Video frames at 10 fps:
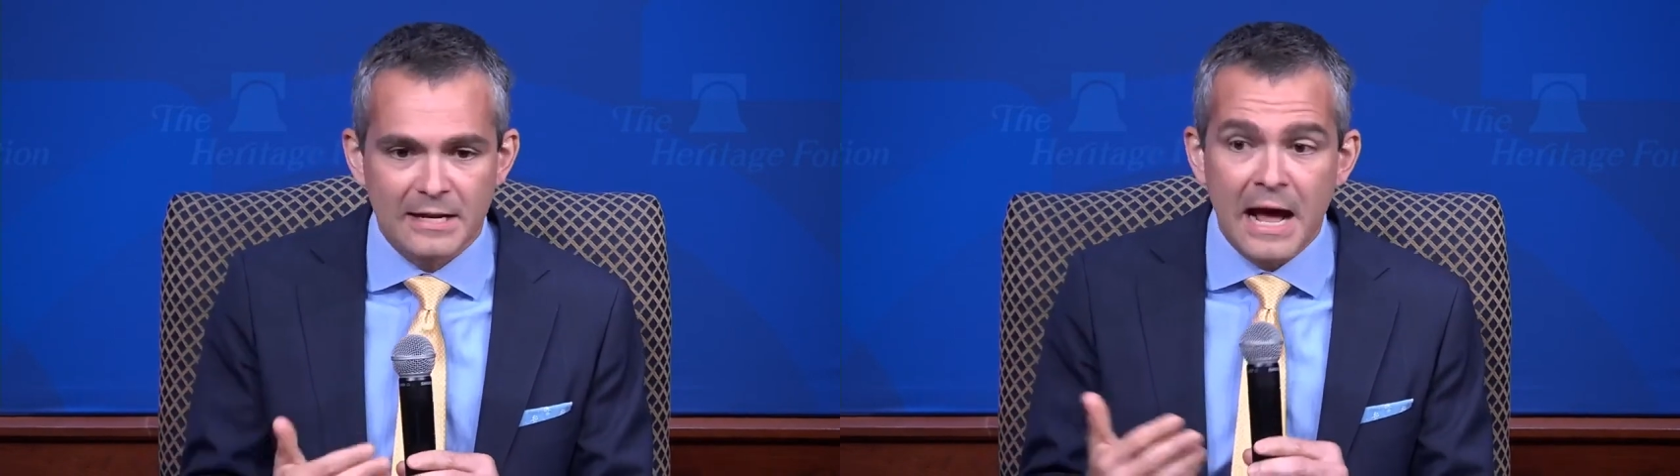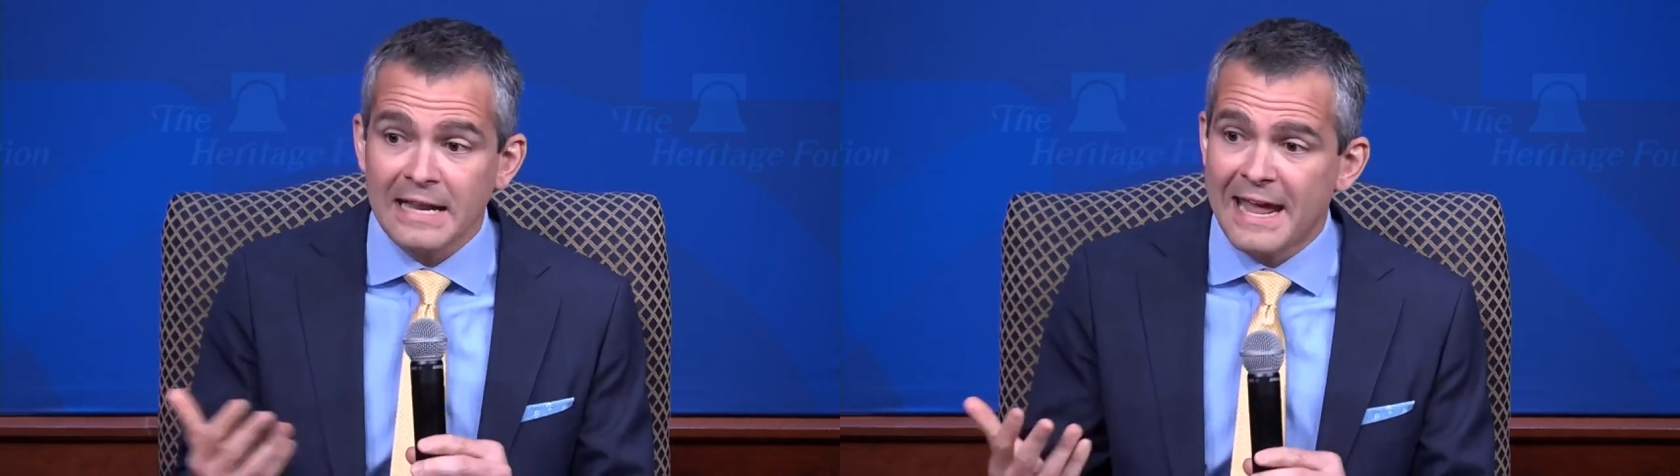
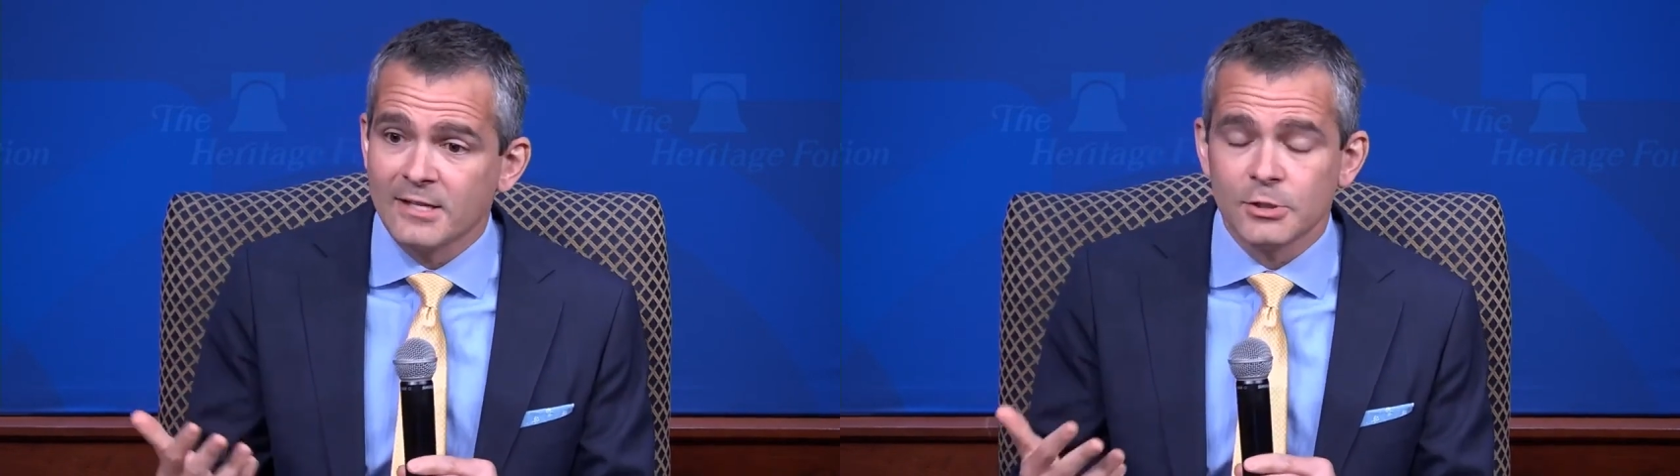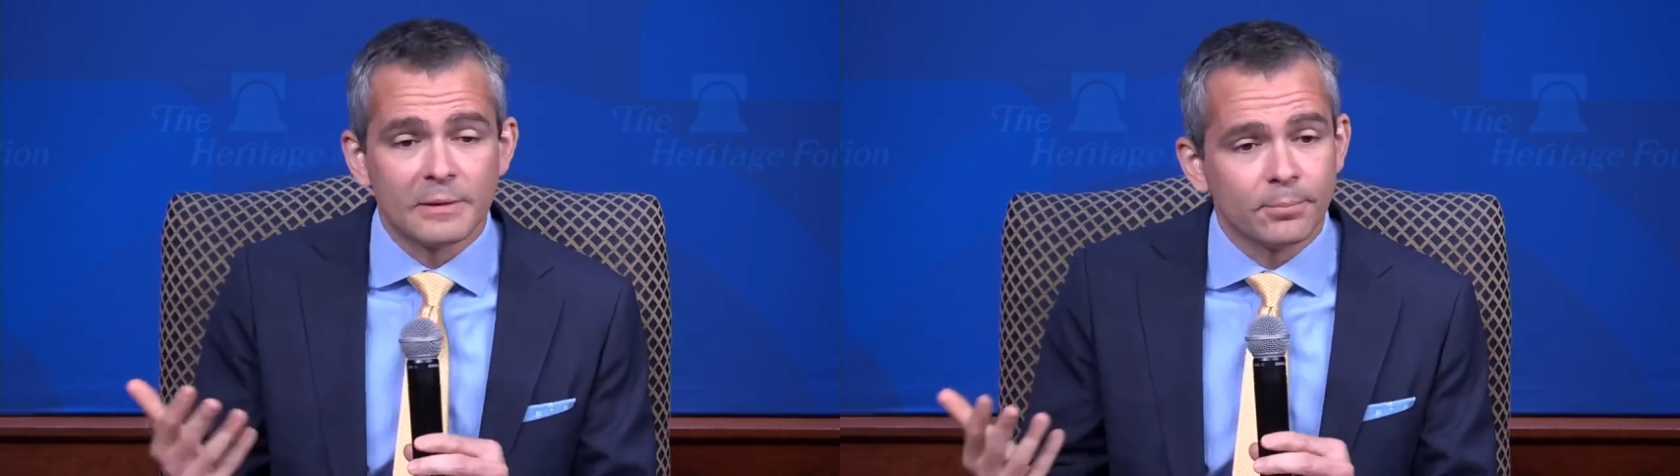not
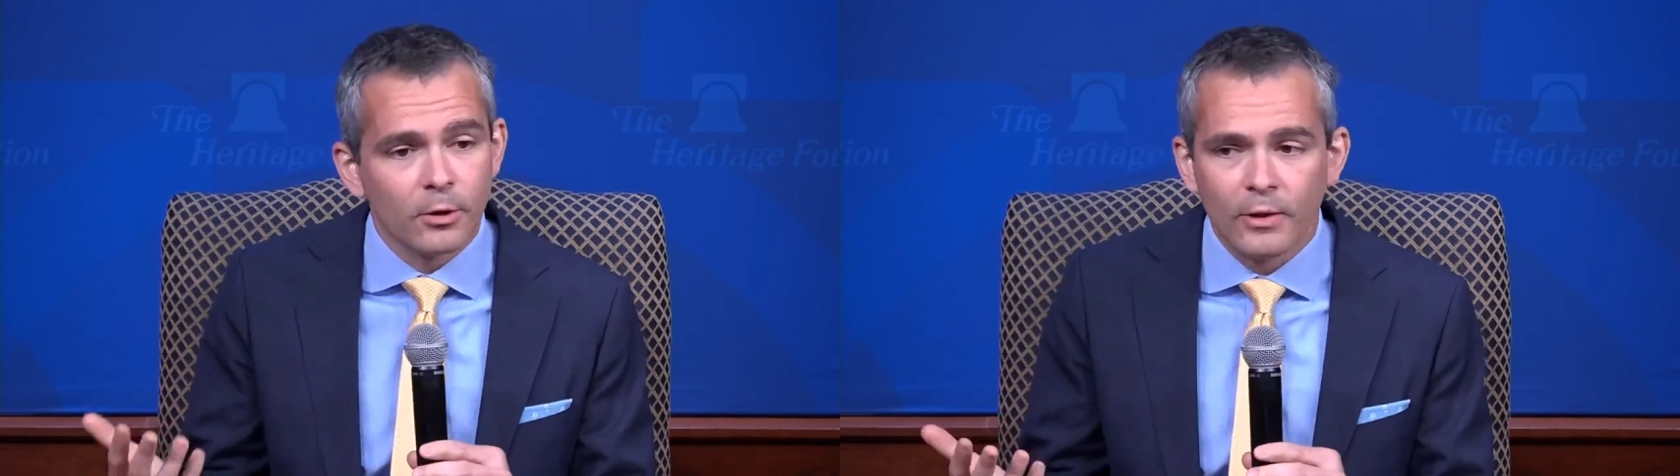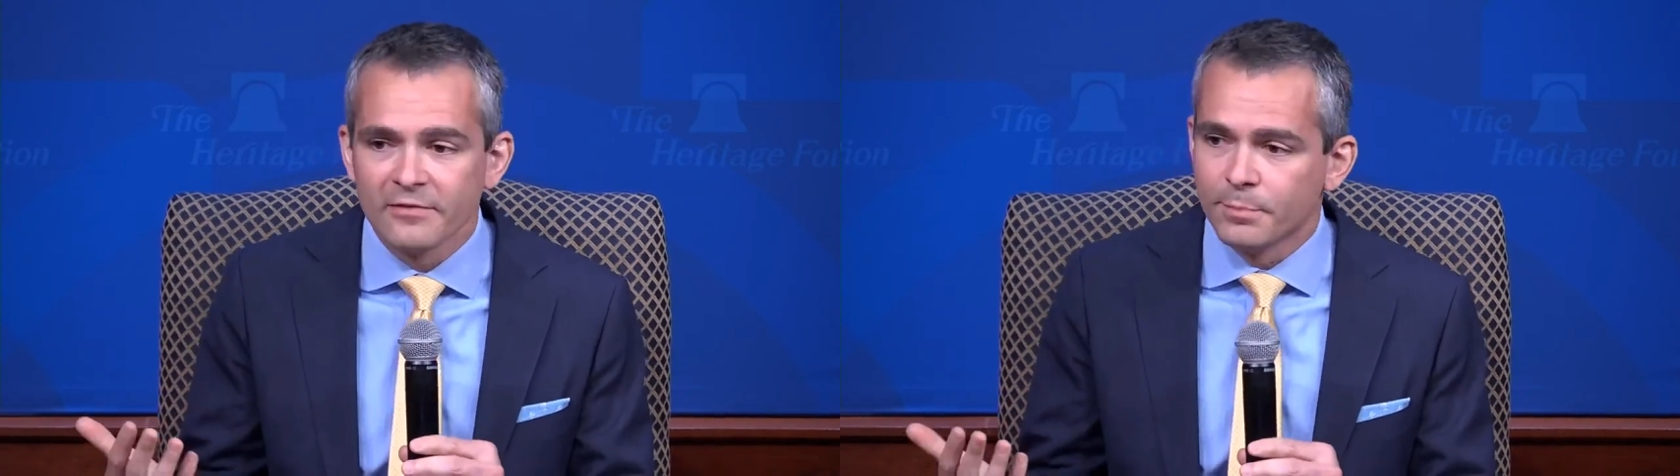canceling
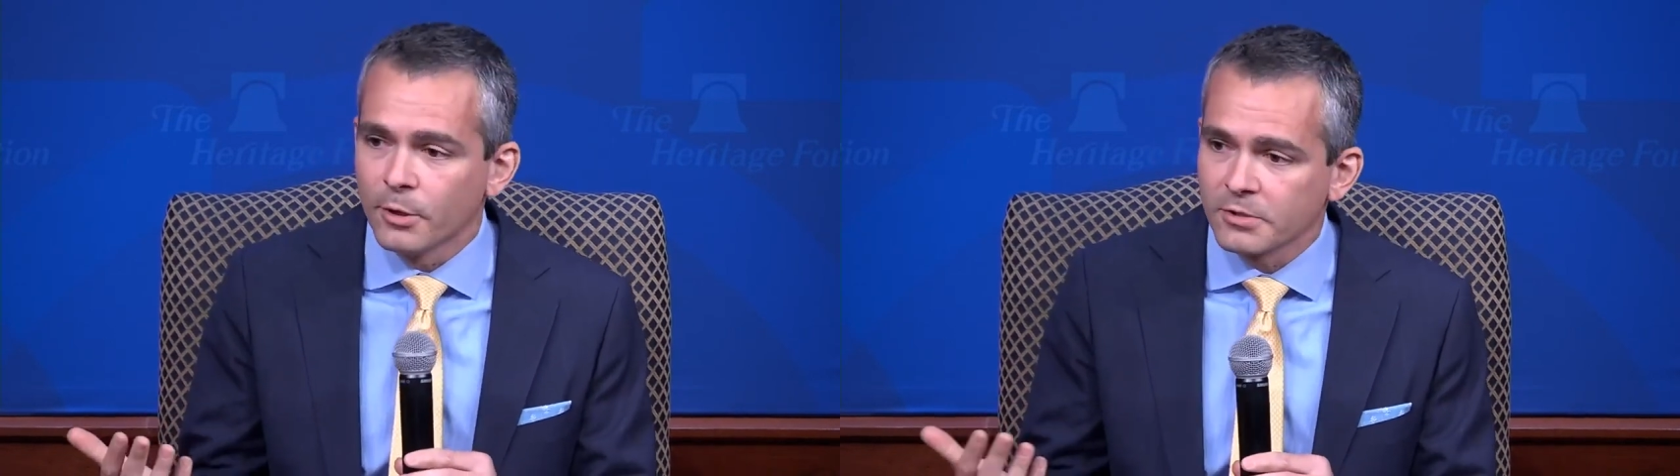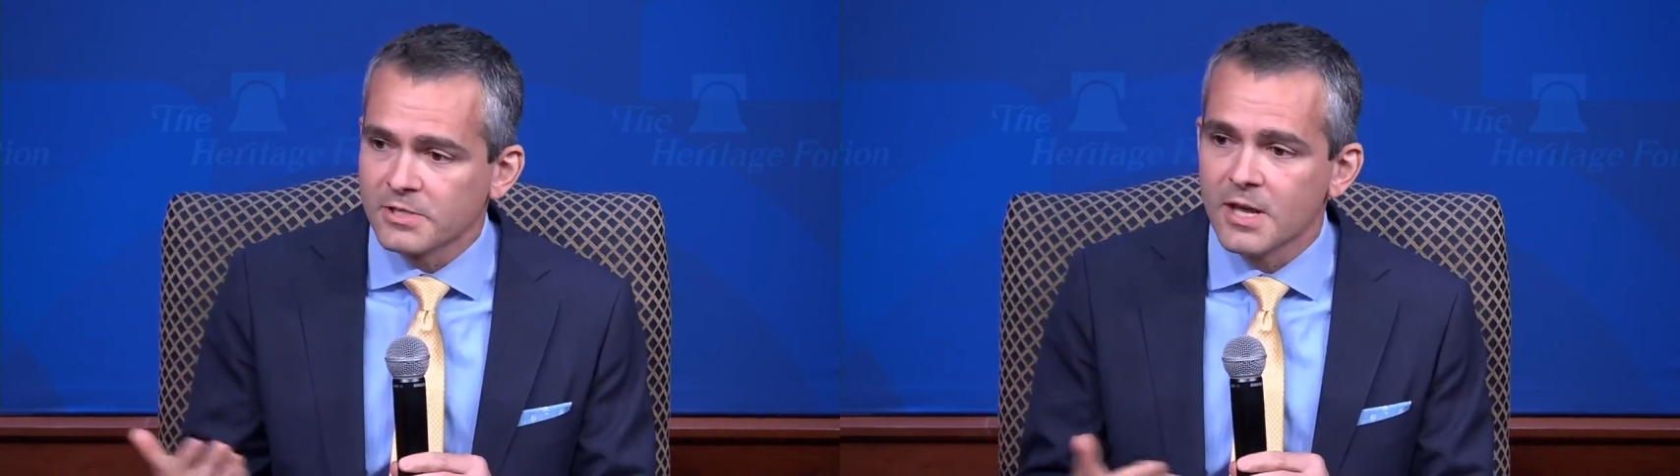pro-life
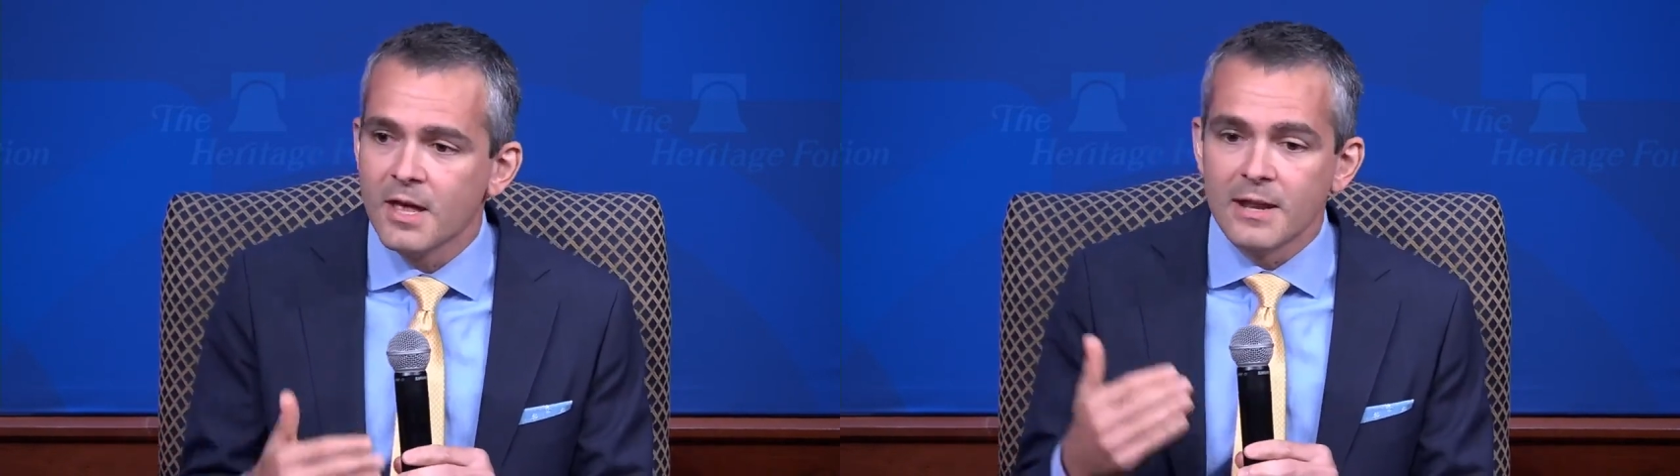books,